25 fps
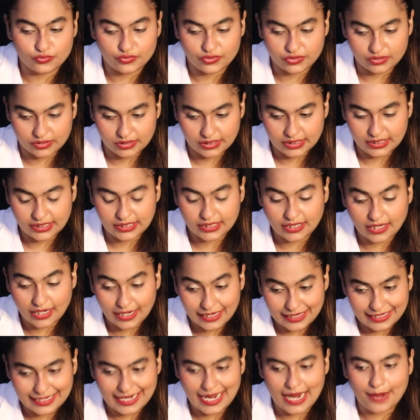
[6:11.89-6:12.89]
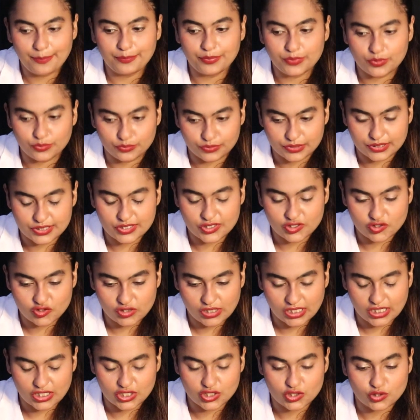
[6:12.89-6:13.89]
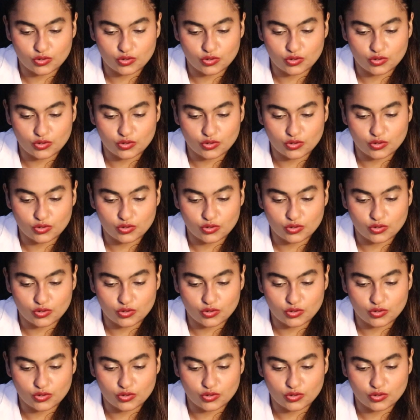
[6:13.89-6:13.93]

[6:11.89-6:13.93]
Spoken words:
really adapt to this change.